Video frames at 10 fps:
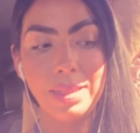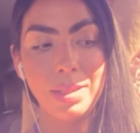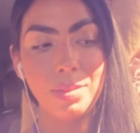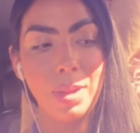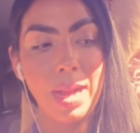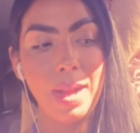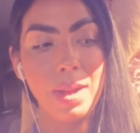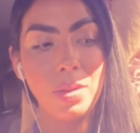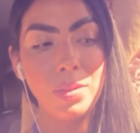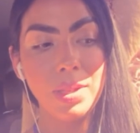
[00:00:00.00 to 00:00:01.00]

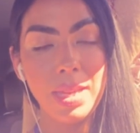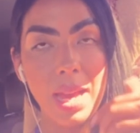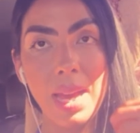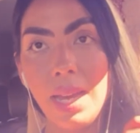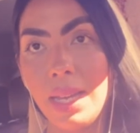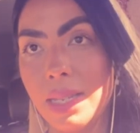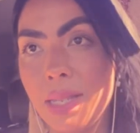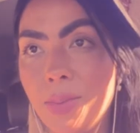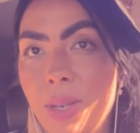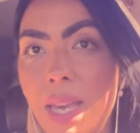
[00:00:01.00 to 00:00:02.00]
Wow,
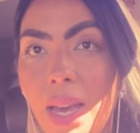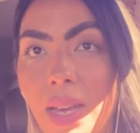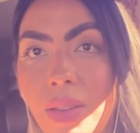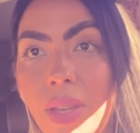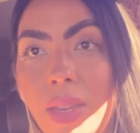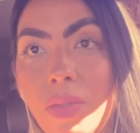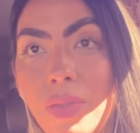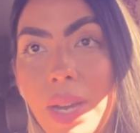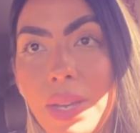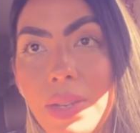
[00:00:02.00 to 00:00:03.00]
yes, we have a
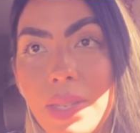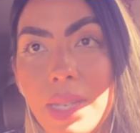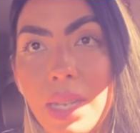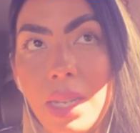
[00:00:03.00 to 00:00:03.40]
fire sign